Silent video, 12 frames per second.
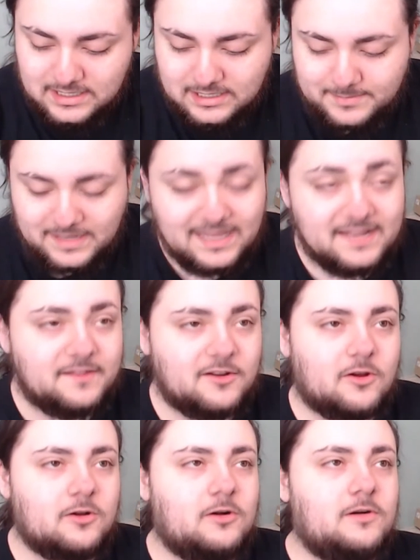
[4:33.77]
Um, I like
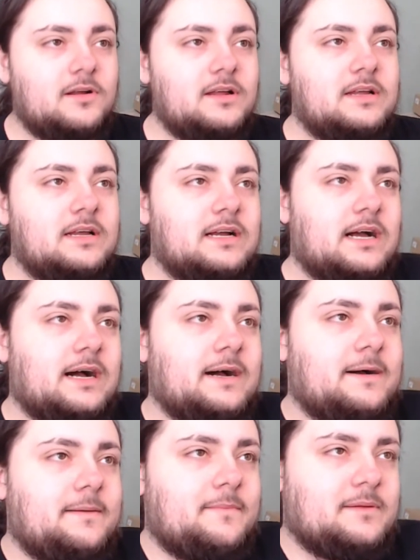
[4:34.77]
the girl.
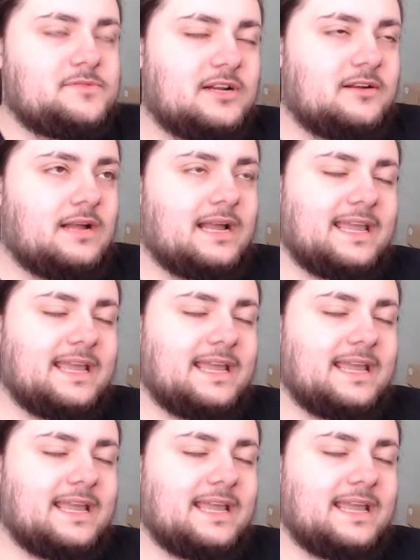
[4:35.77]
Um, I'm trying.